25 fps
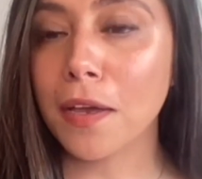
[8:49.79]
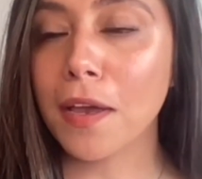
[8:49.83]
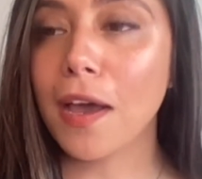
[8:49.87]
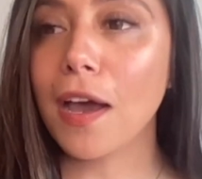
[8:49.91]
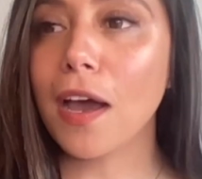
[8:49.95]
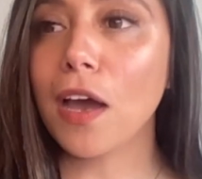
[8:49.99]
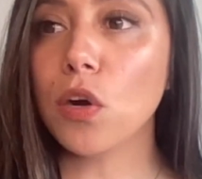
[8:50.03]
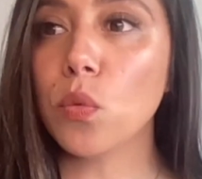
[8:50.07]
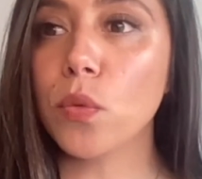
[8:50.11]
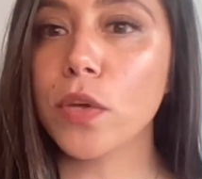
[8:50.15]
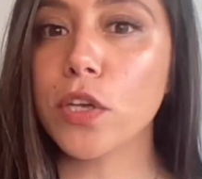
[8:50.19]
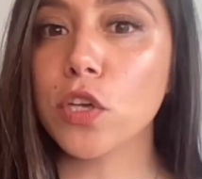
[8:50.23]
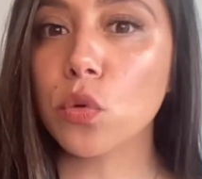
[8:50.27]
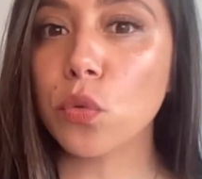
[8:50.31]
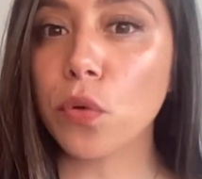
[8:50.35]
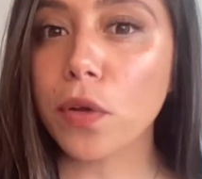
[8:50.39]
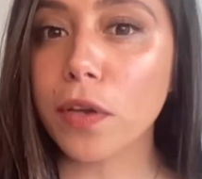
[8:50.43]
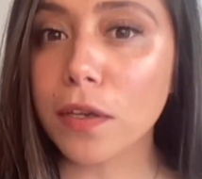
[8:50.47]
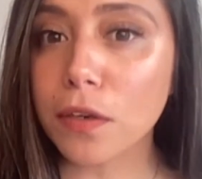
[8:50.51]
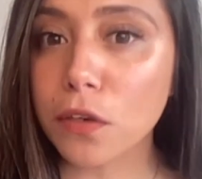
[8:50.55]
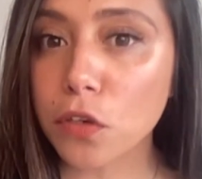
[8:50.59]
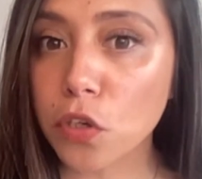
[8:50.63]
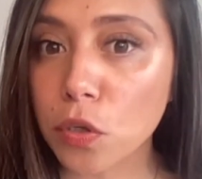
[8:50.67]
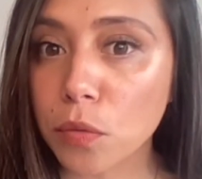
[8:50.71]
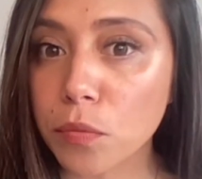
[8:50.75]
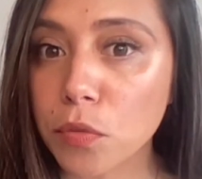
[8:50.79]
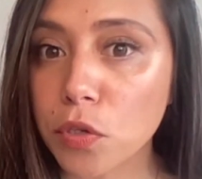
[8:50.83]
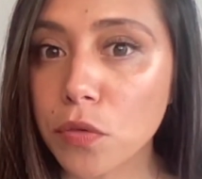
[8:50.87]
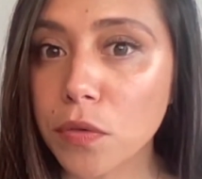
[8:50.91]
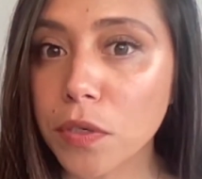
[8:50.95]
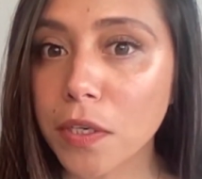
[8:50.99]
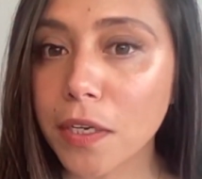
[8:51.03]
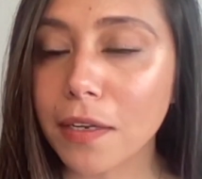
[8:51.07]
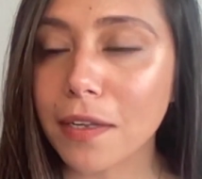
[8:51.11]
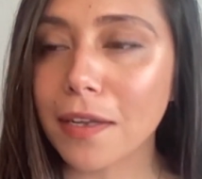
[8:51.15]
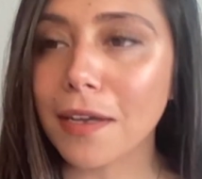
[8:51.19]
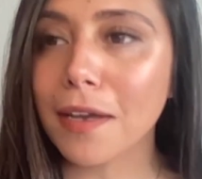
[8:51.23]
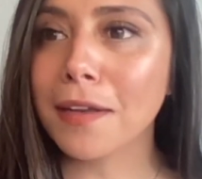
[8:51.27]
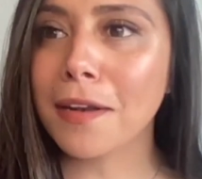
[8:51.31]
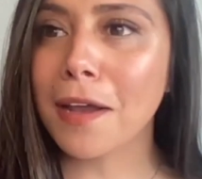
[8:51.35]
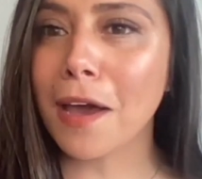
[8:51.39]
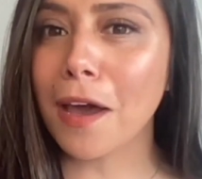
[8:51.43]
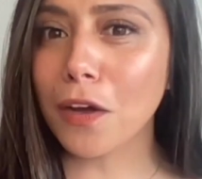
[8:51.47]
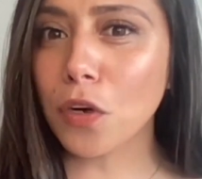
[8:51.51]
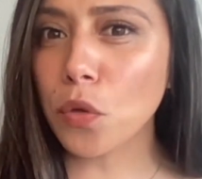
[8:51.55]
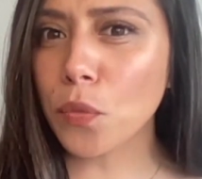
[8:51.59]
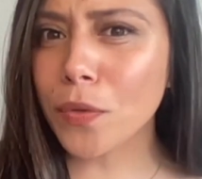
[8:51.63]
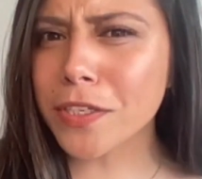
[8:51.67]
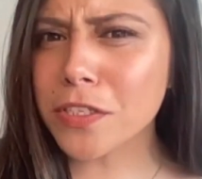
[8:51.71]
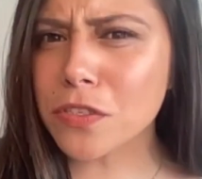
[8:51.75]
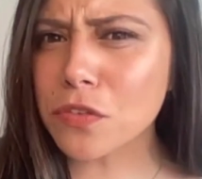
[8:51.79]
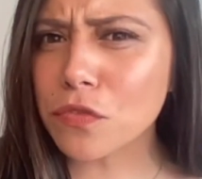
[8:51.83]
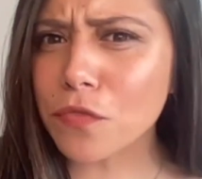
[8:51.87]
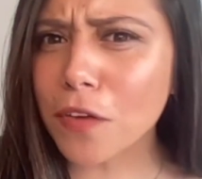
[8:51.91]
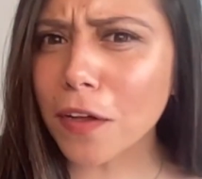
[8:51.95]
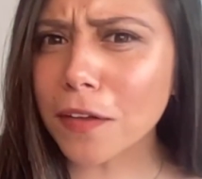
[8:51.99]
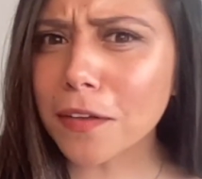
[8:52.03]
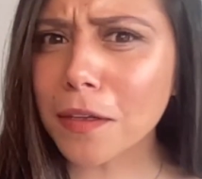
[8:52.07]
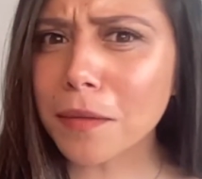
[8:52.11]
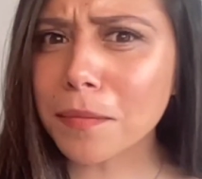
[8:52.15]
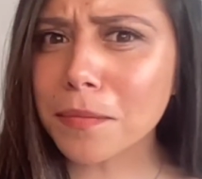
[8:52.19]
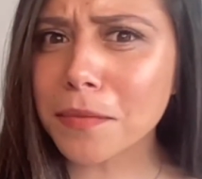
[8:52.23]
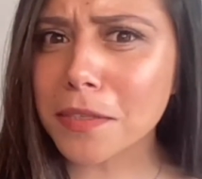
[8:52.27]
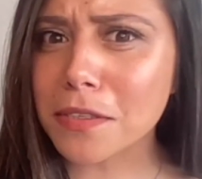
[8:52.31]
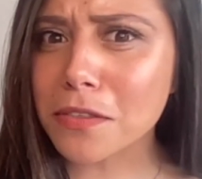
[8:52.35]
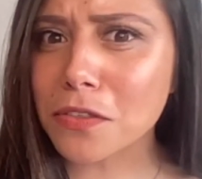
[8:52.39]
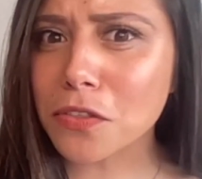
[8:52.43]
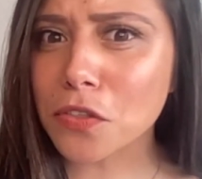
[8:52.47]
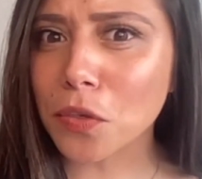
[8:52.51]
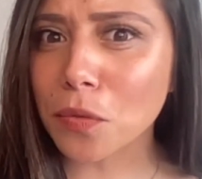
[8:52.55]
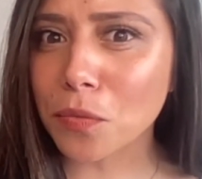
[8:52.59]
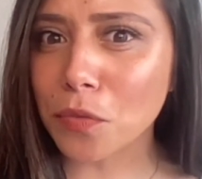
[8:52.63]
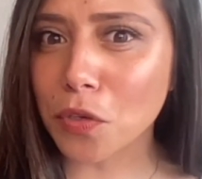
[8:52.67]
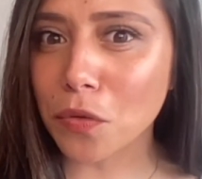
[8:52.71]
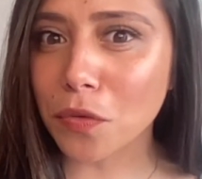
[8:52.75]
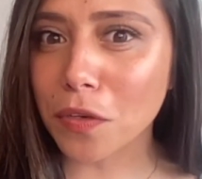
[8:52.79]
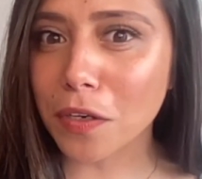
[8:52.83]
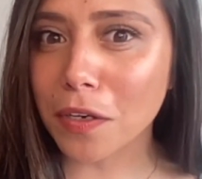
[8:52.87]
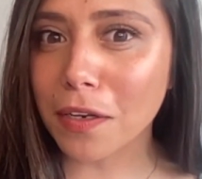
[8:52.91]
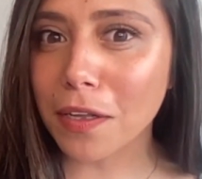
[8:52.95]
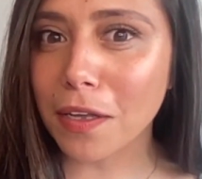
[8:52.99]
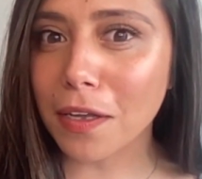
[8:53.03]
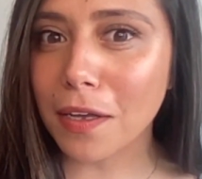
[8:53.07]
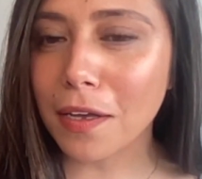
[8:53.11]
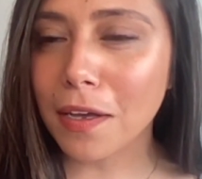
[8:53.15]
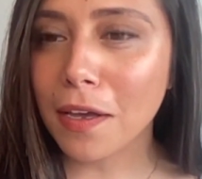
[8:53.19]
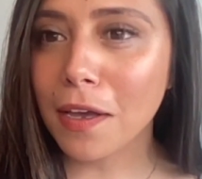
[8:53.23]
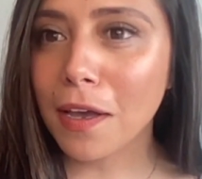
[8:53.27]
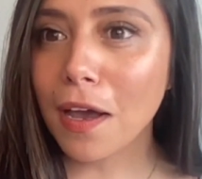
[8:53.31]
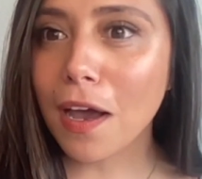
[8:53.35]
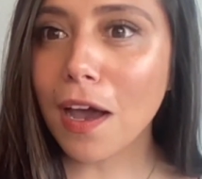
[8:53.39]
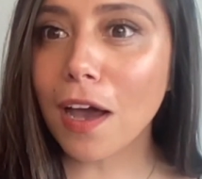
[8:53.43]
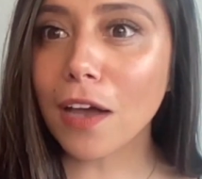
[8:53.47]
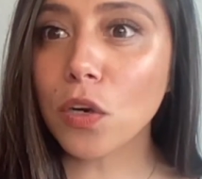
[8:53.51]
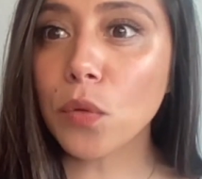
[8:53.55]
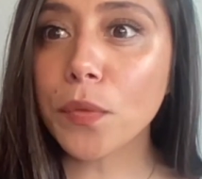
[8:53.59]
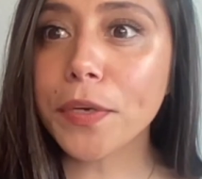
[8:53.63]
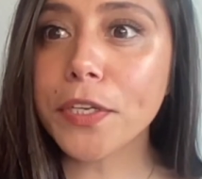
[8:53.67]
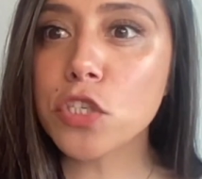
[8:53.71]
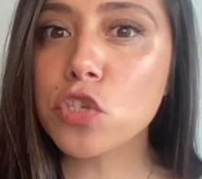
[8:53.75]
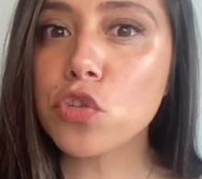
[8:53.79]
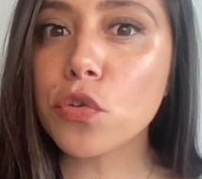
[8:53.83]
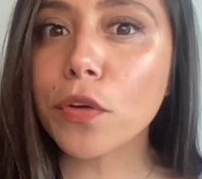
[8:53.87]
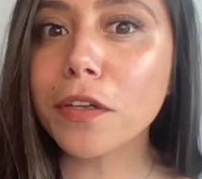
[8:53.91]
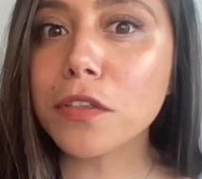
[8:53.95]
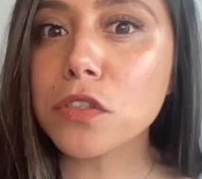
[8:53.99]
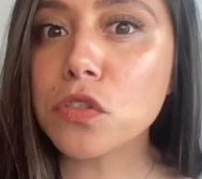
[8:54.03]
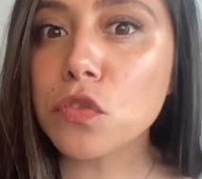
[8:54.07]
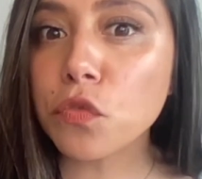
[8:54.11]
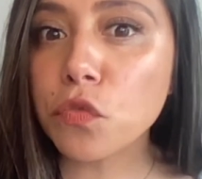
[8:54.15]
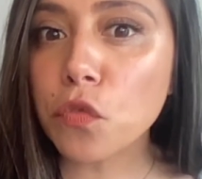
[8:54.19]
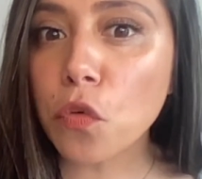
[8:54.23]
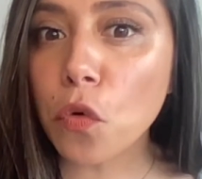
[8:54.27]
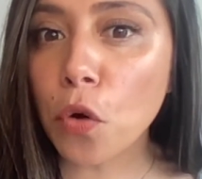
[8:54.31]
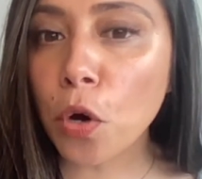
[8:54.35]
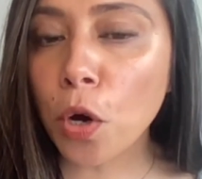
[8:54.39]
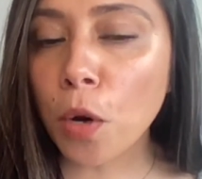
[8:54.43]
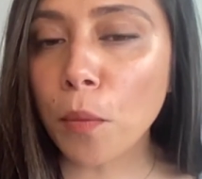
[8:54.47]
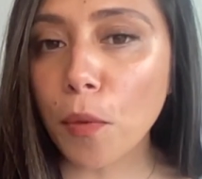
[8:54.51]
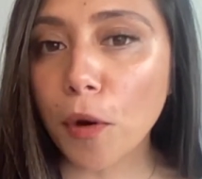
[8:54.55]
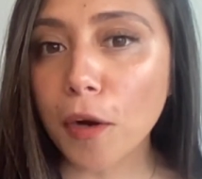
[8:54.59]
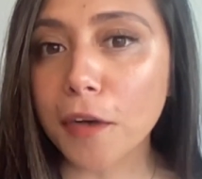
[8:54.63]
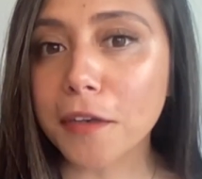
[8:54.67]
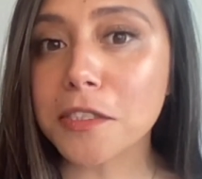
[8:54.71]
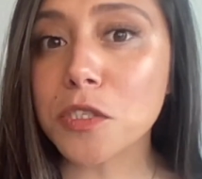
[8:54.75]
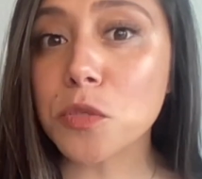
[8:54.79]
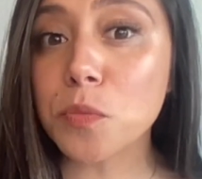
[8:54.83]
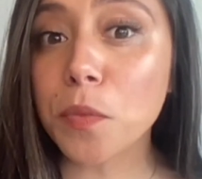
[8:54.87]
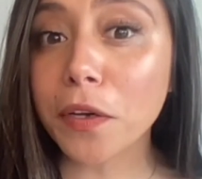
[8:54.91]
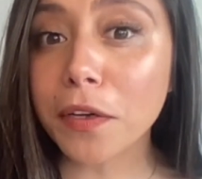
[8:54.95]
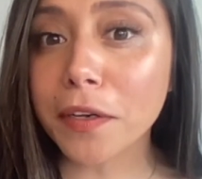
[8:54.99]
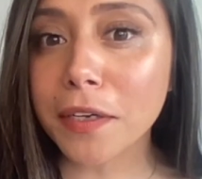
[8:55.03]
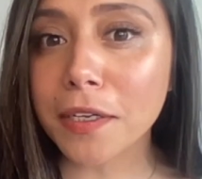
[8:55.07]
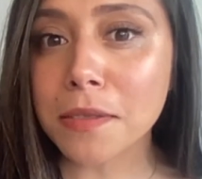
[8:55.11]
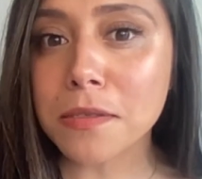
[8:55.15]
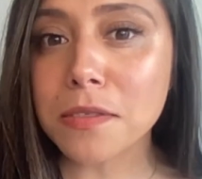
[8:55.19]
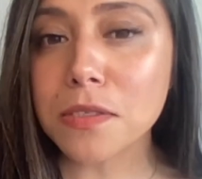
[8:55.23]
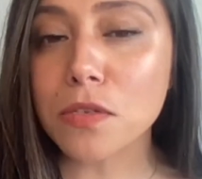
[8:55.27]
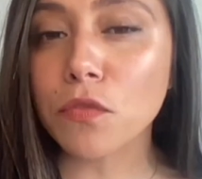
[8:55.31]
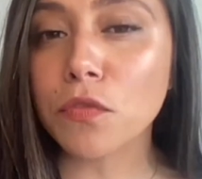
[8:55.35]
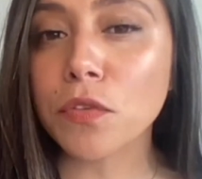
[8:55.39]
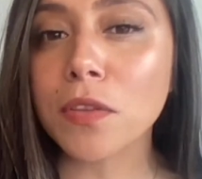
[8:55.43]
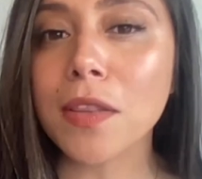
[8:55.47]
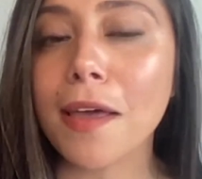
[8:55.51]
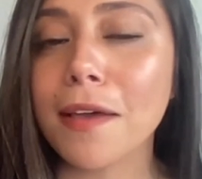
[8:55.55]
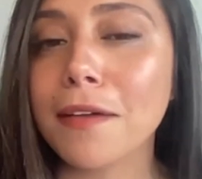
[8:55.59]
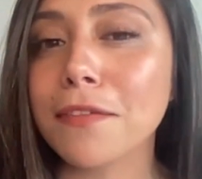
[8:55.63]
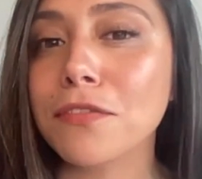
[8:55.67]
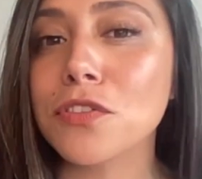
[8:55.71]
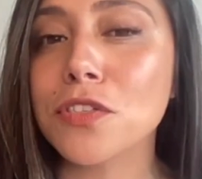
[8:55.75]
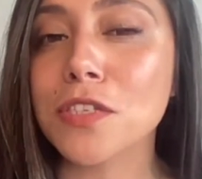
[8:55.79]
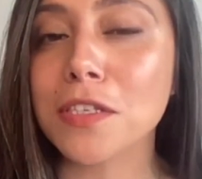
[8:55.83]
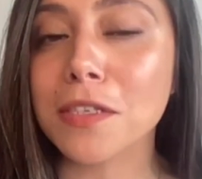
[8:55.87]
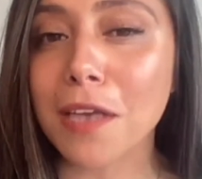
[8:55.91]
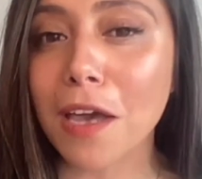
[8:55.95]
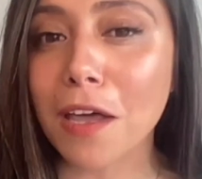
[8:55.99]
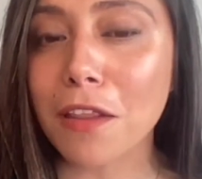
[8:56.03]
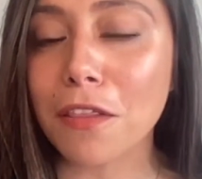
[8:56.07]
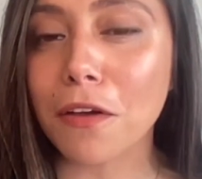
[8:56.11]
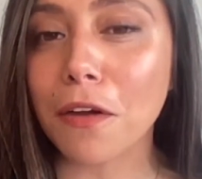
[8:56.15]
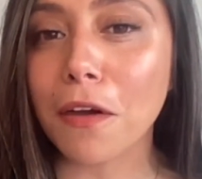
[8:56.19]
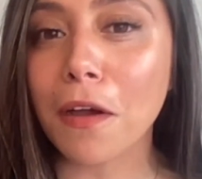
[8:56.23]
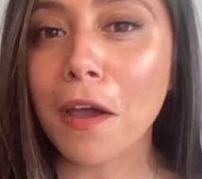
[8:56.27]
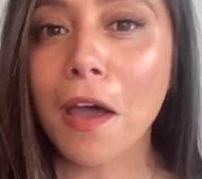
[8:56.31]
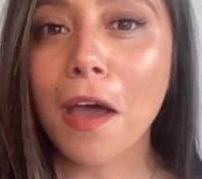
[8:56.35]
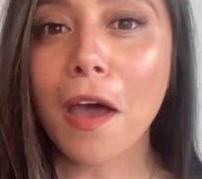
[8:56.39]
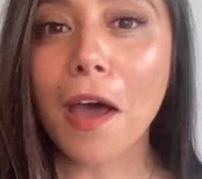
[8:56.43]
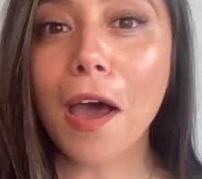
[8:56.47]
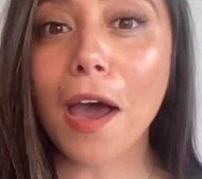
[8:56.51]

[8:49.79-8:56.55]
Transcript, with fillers: How do we create a community? And how do we develop this community? How do we transform our experience of life together?